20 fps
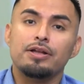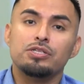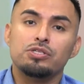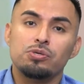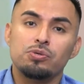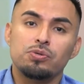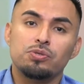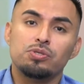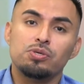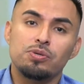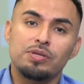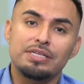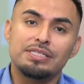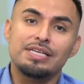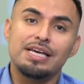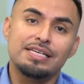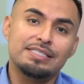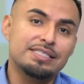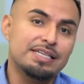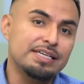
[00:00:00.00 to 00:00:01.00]
to the
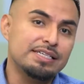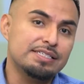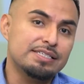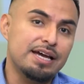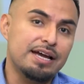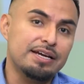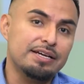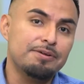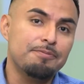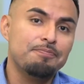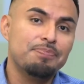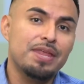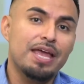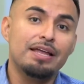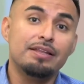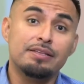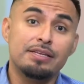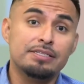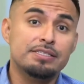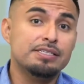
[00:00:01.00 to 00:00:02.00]
testing site.
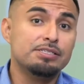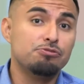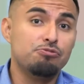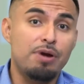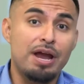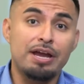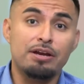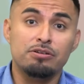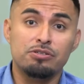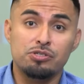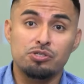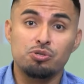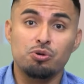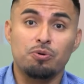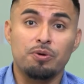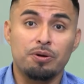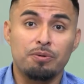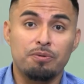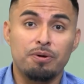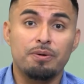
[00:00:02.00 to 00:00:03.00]
And this is right on
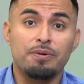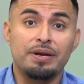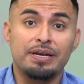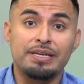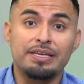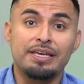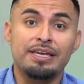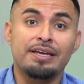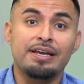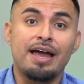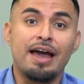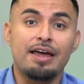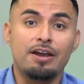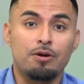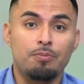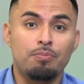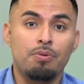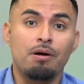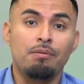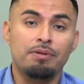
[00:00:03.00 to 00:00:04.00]
Story Road and King at
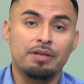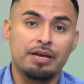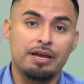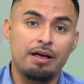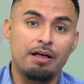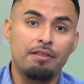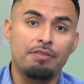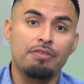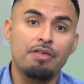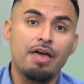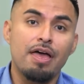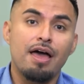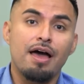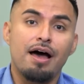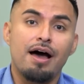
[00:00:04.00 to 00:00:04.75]
our public health